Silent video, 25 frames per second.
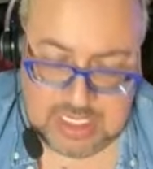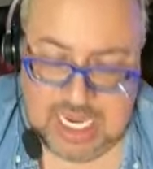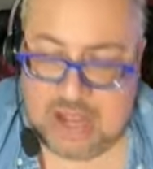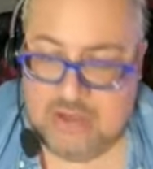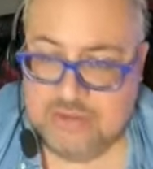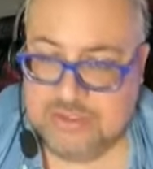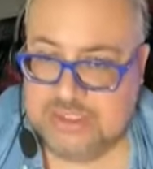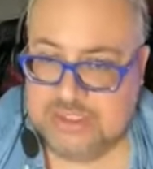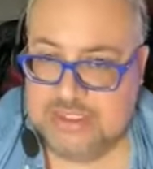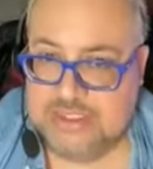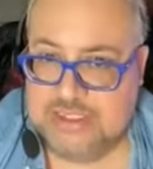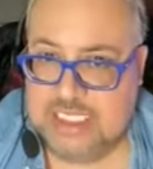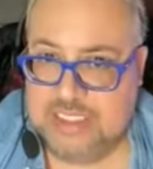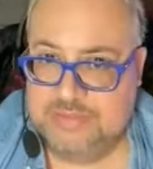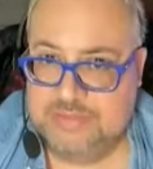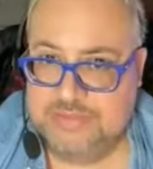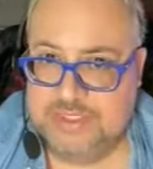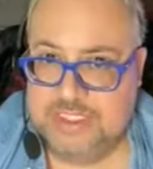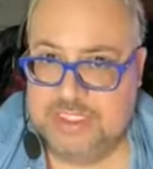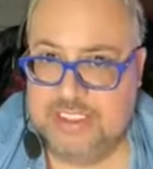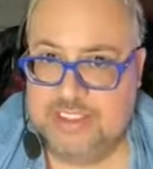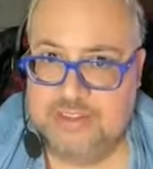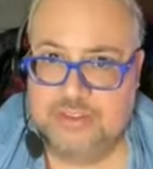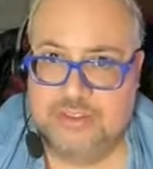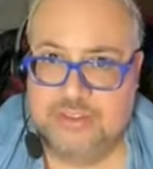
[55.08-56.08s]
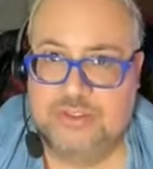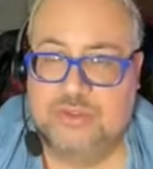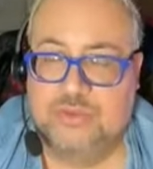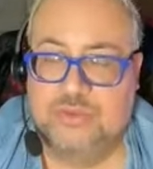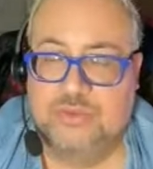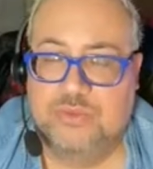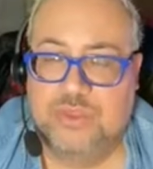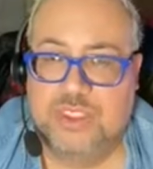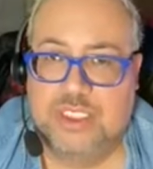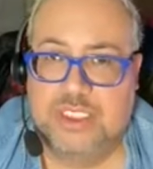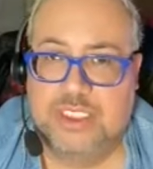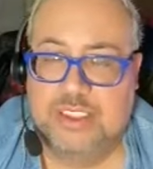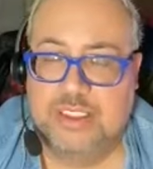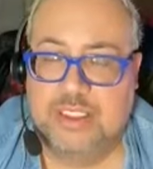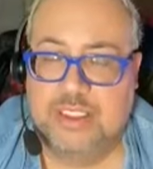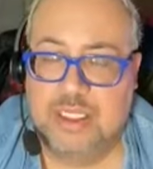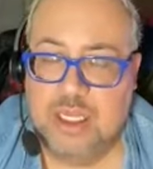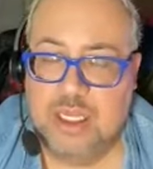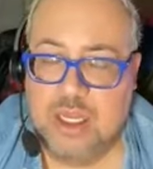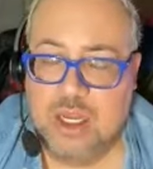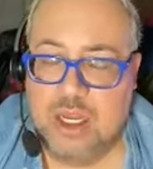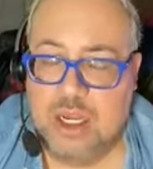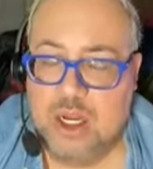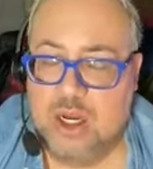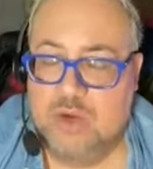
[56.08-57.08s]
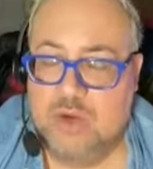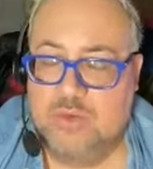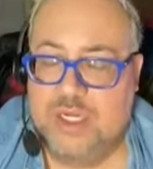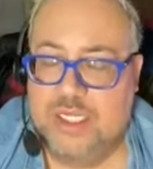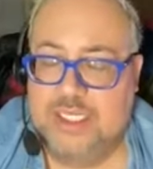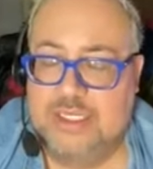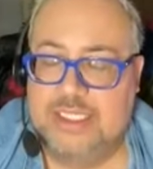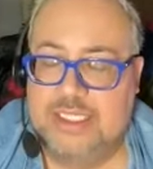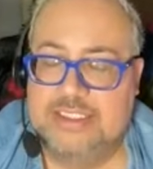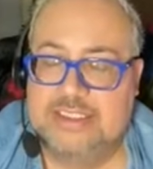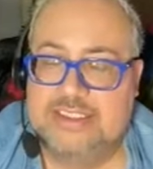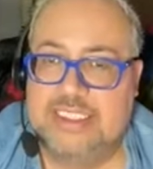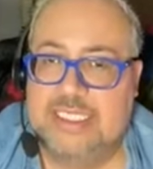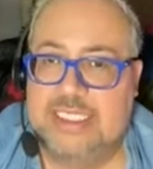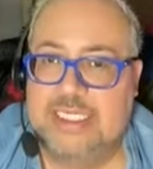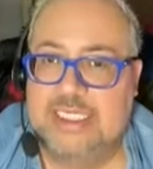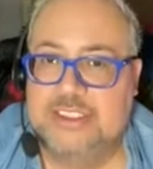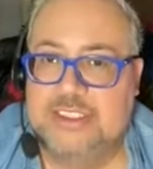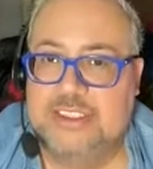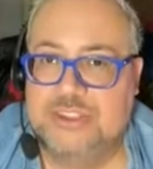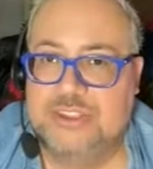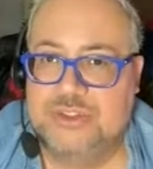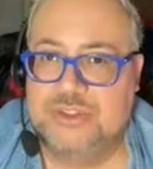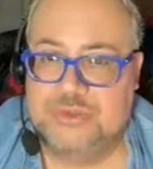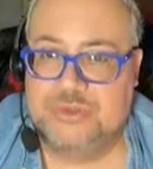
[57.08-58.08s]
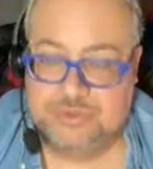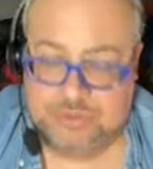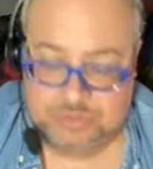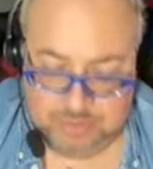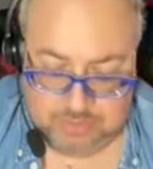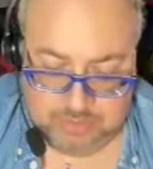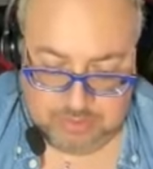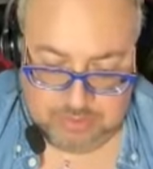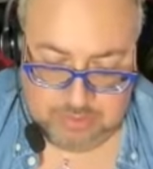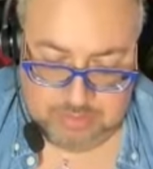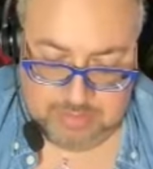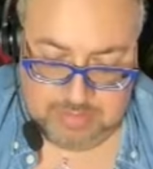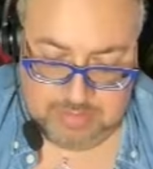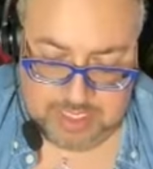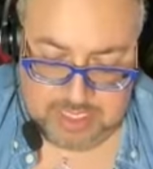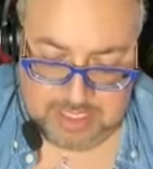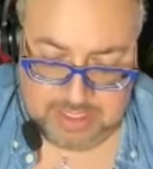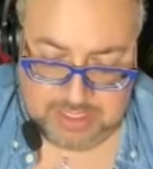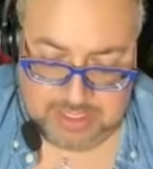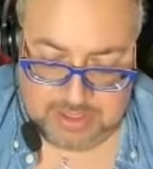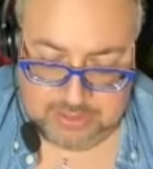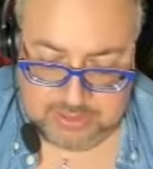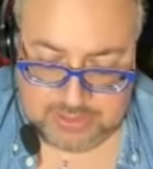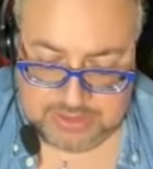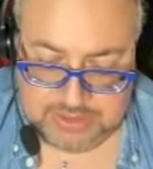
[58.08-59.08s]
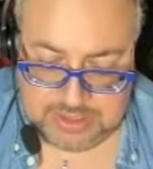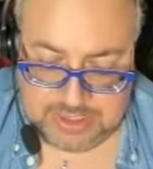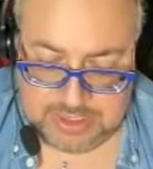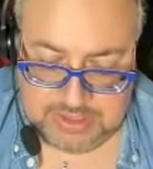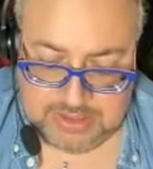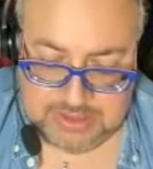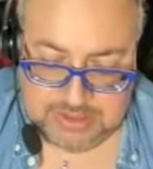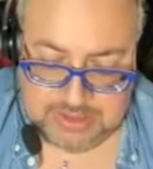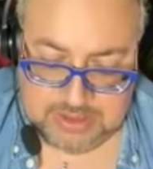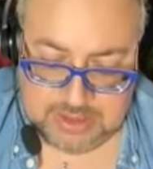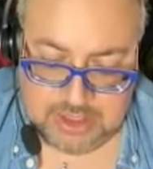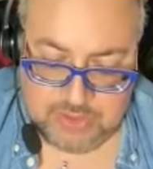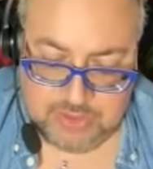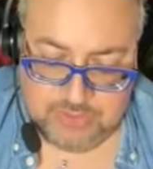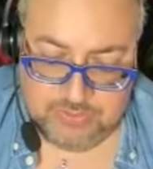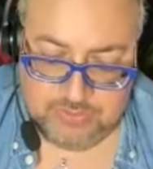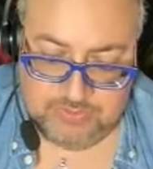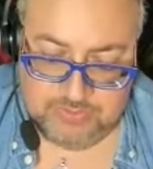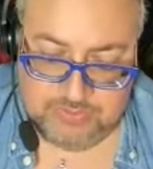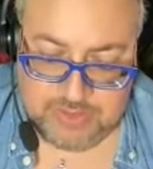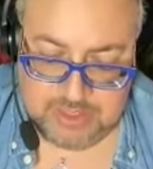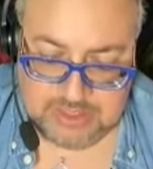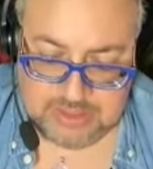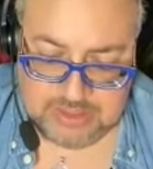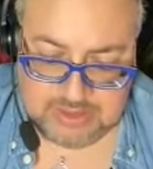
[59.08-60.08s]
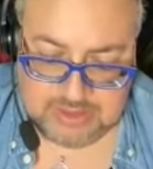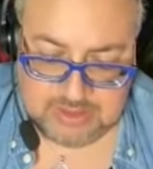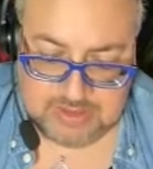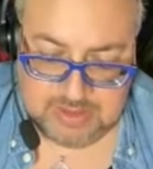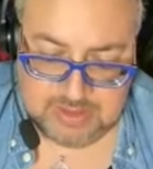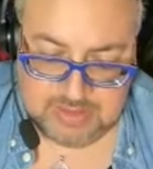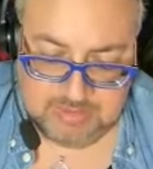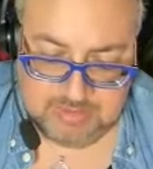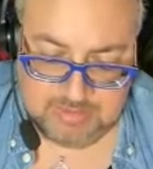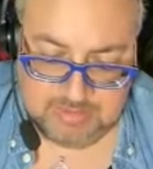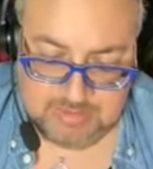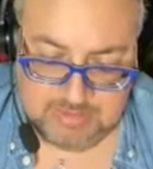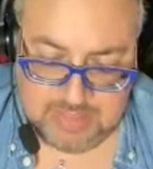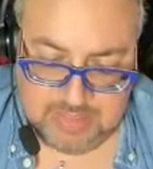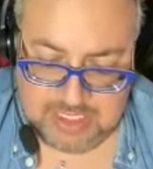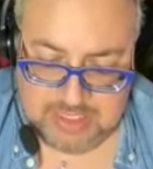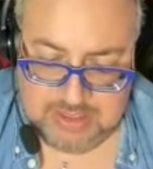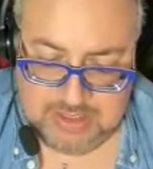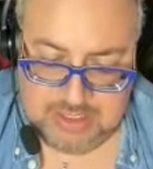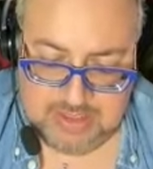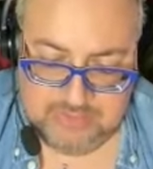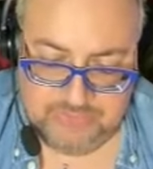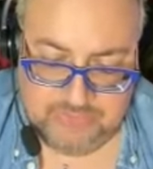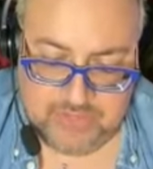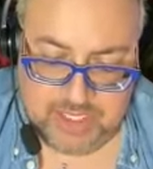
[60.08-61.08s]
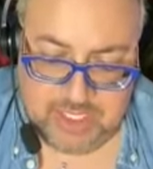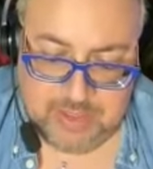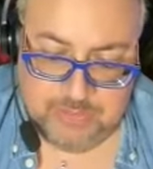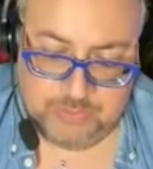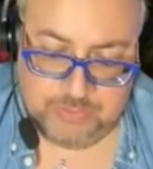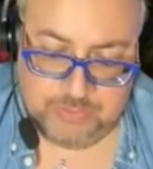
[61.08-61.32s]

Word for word: now is the time to get your reading all right let's get into my air signs so this month of